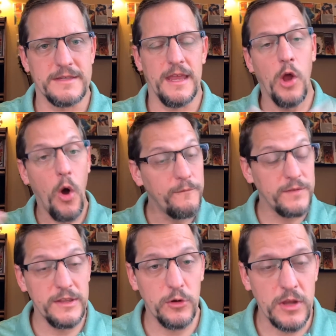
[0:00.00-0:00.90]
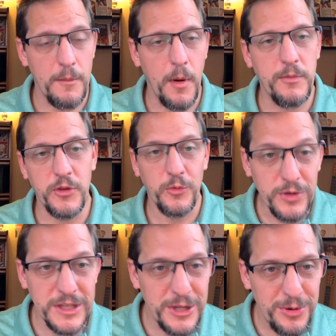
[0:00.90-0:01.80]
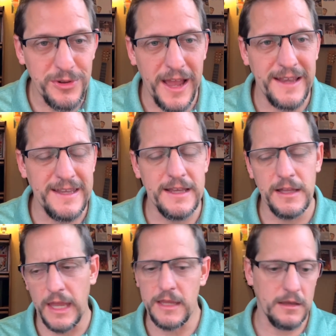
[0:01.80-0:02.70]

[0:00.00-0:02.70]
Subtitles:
And hopefully they'll come up with a really cool idea like,